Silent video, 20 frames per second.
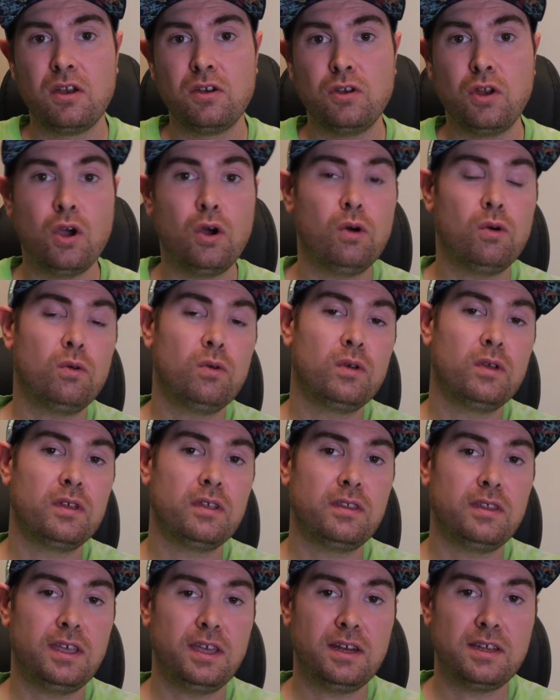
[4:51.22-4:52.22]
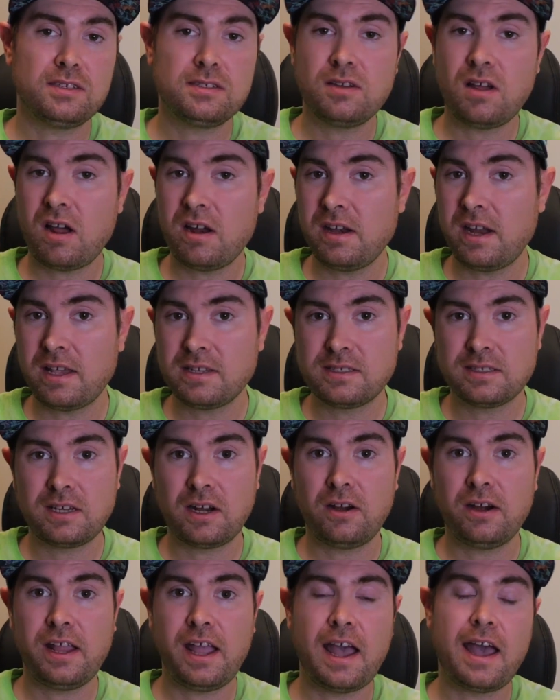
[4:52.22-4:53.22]
No, it is not
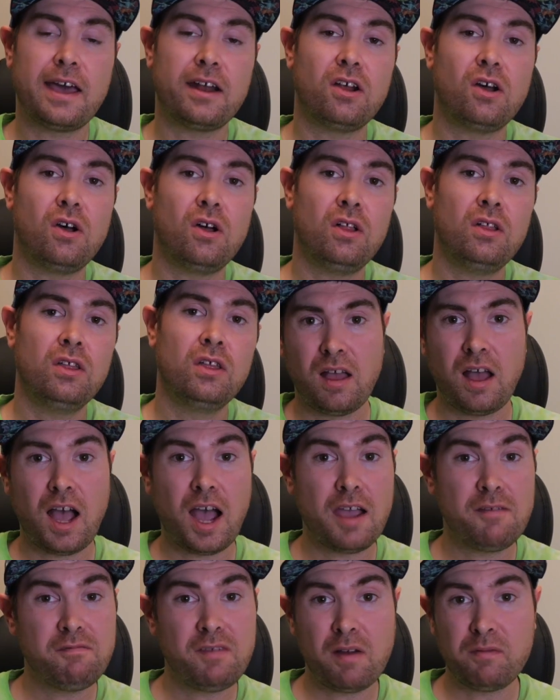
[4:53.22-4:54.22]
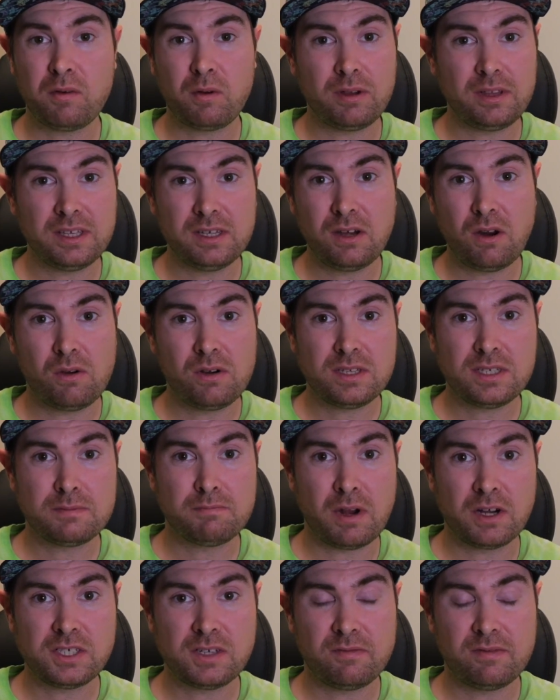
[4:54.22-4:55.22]
necessary at all. I've never really noticed
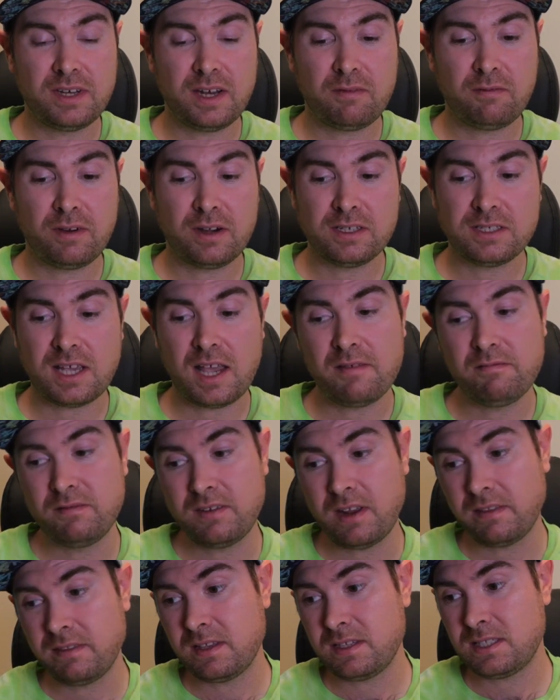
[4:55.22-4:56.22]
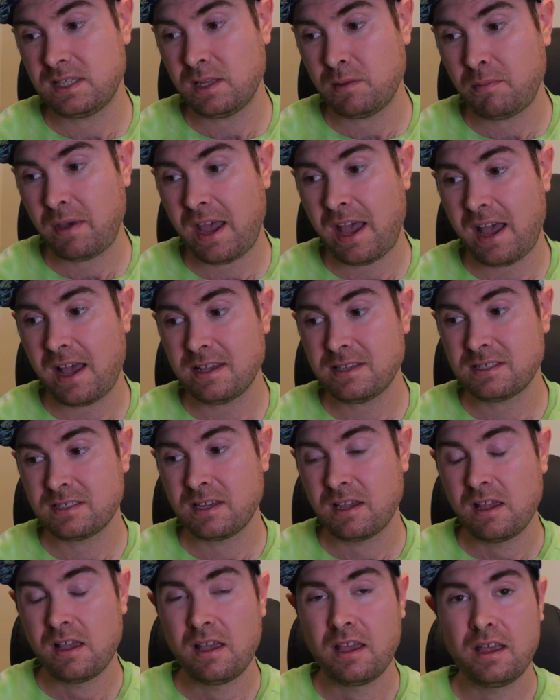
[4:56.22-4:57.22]
much of a difference. I've done this in the past.
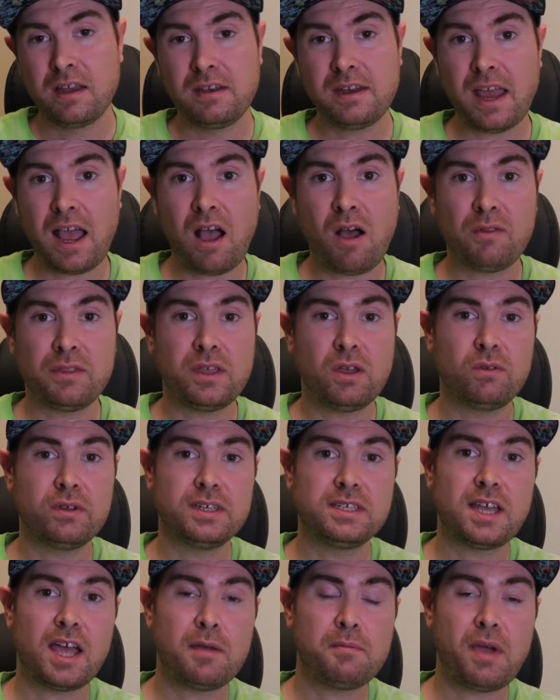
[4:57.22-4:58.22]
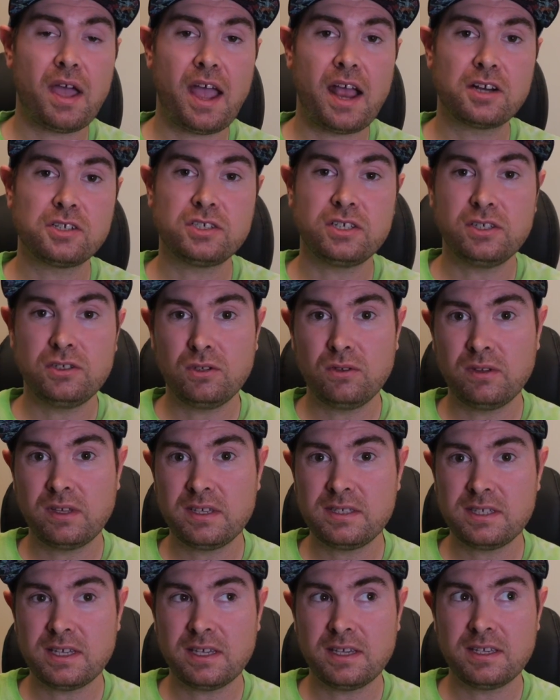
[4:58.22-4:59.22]
Now the only time I actually do
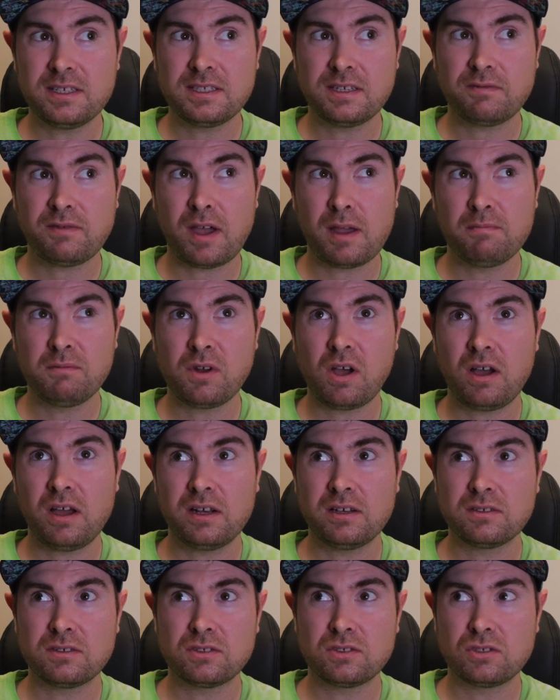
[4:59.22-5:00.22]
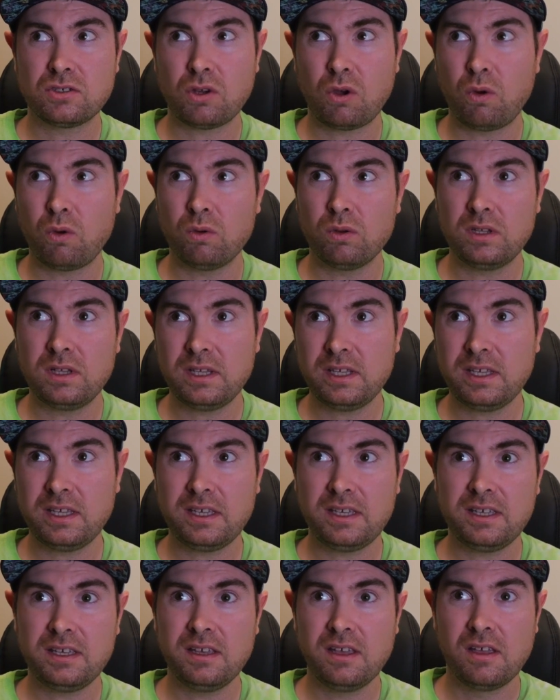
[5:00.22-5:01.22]
this is if I'm not
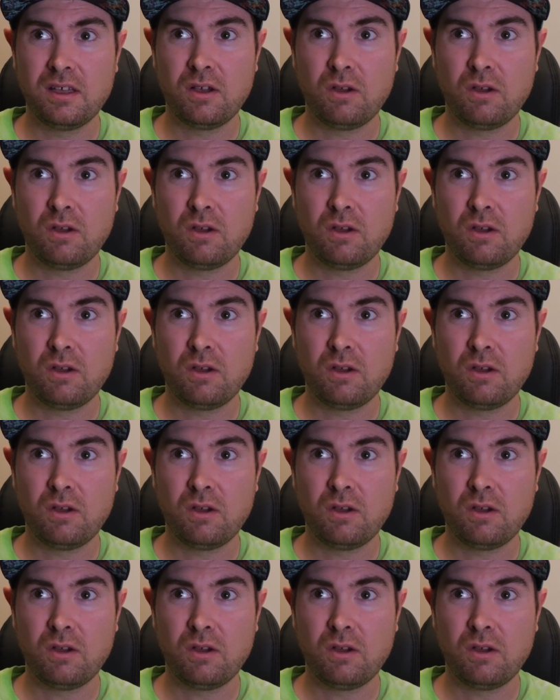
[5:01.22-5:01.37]
totally